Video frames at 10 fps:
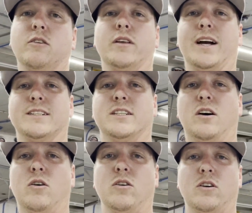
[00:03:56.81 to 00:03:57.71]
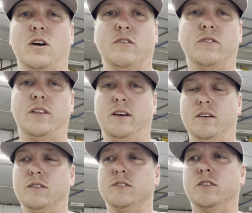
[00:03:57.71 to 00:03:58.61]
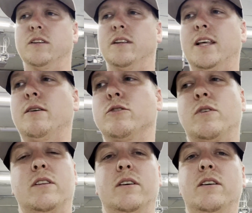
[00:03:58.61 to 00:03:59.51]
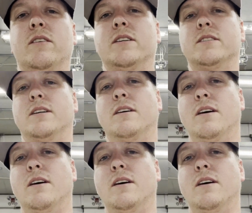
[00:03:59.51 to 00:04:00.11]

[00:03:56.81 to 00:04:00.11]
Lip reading: they actually are curved there. So I thought that was rather interesting.